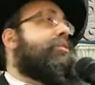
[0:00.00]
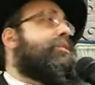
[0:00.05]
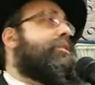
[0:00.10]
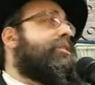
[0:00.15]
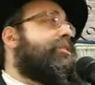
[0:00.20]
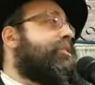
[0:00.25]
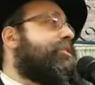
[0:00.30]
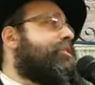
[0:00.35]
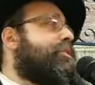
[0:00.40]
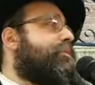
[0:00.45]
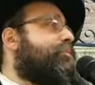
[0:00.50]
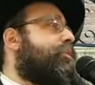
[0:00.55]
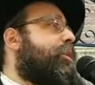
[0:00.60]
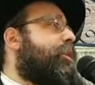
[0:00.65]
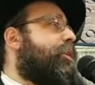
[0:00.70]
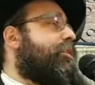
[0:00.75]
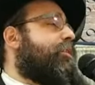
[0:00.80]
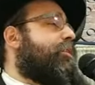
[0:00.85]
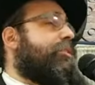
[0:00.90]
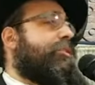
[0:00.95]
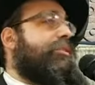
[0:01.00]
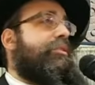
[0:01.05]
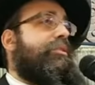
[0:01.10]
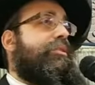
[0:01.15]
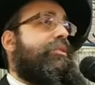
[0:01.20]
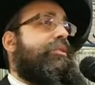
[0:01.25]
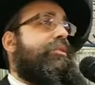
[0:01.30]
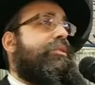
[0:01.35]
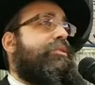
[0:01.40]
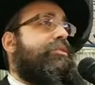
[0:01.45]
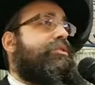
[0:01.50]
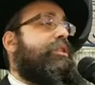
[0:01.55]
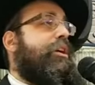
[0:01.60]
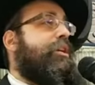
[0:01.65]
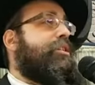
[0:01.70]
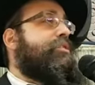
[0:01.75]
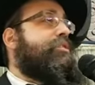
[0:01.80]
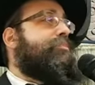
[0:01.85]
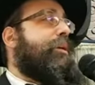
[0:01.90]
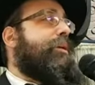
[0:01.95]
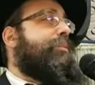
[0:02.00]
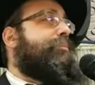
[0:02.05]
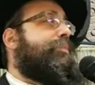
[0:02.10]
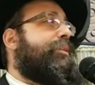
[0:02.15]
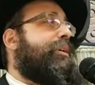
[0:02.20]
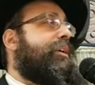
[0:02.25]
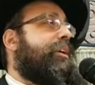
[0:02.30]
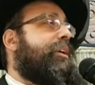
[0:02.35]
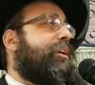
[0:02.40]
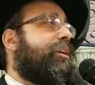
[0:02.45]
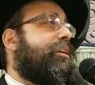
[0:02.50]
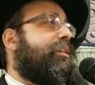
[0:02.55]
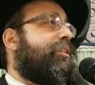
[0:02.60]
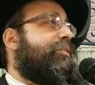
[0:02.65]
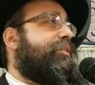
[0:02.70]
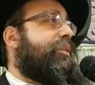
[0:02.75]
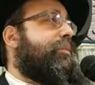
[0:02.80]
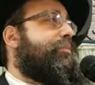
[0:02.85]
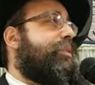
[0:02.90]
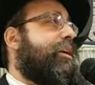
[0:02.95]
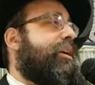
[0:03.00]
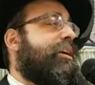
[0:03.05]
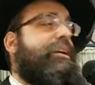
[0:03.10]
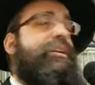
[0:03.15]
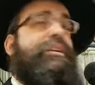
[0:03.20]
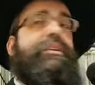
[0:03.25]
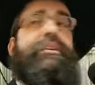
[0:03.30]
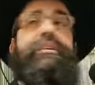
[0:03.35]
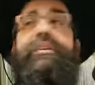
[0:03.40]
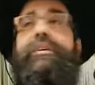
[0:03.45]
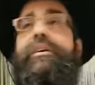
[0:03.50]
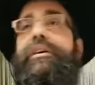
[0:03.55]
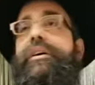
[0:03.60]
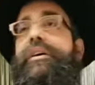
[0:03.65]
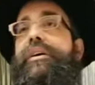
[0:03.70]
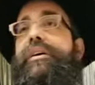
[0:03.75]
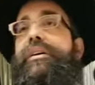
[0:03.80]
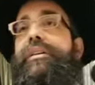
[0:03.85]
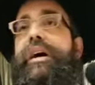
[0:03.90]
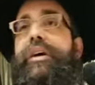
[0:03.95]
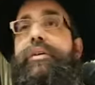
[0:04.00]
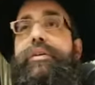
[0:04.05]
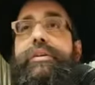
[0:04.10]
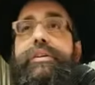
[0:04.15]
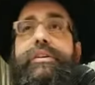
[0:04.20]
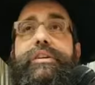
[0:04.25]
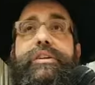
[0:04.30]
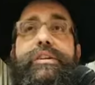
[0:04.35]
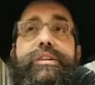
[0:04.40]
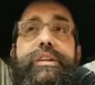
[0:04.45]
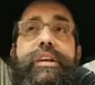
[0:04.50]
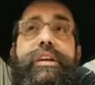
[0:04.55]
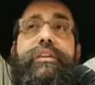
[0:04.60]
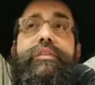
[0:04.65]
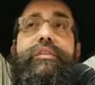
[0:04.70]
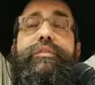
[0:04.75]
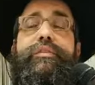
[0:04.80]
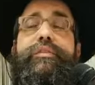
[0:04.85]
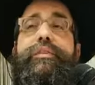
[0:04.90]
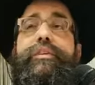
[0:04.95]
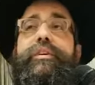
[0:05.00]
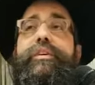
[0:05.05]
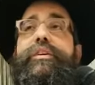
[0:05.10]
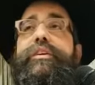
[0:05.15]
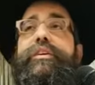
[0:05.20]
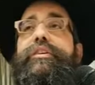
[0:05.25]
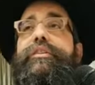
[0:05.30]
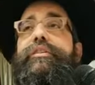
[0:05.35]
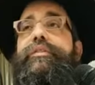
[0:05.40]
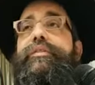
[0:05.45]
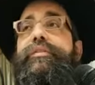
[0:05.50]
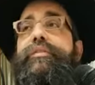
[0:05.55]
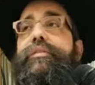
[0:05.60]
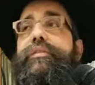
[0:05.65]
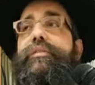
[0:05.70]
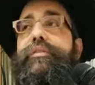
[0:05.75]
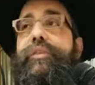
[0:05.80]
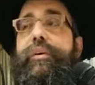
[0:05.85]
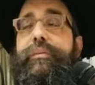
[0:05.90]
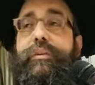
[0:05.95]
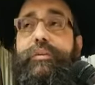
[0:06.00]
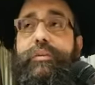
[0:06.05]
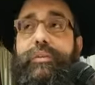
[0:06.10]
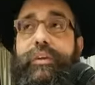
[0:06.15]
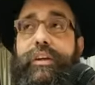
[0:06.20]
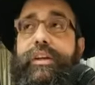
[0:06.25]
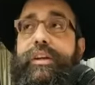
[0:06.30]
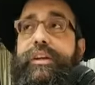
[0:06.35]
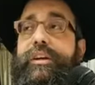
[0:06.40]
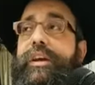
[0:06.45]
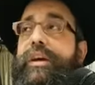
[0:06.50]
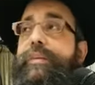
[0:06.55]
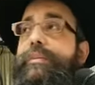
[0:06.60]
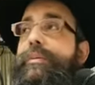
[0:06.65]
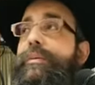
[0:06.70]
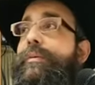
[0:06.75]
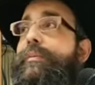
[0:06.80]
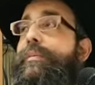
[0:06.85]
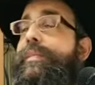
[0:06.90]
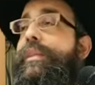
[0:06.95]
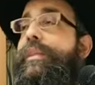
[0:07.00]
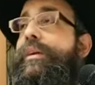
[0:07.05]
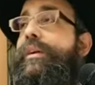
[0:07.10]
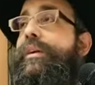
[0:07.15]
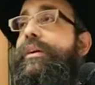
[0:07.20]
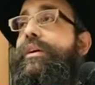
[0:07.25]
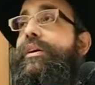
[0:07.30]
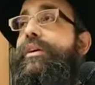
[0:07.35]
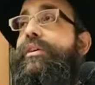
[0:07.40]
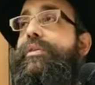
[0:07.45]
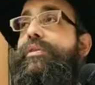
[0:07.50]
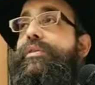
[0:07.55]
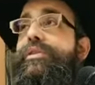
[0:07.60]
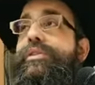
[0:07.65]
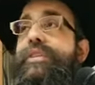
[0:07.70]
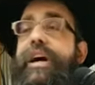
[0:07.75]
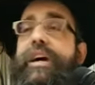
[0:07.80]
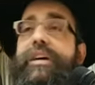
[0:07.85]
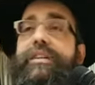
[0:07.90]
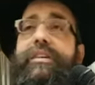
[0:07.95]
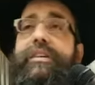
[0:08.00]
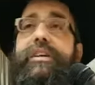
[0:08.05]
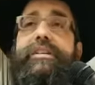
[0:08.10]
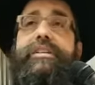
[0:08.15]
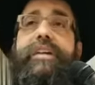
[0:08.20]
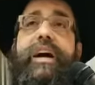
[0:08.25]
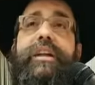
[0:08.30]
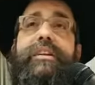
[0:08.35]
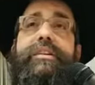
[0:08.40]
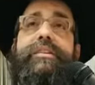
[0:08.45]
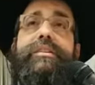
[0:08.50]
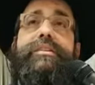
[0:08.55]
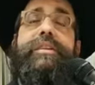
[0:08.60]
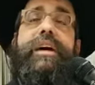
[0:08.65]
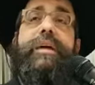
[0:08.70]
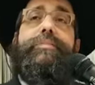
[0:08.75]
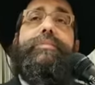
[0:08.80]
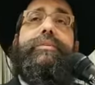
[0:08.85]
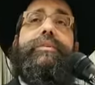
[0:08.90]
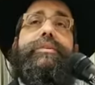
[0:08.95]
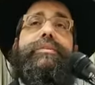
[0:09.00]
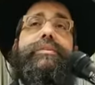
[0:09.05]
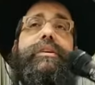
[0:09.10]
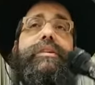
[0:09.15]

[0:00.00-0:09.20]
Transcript: This is the bracha just by being here in the Farbrengen that we receive from the Frierdiker Rebbe, who says that he's not separate.